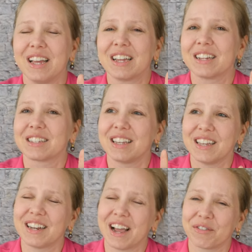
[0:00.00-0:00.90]
Because
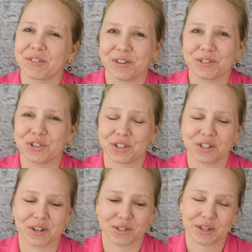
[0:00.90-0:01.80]
Ken, after all, is just an
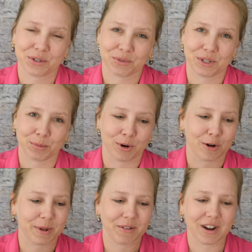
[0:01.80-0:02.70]
accessory to
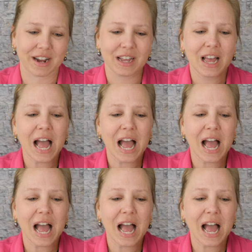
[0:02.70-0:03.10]
Barbie, right?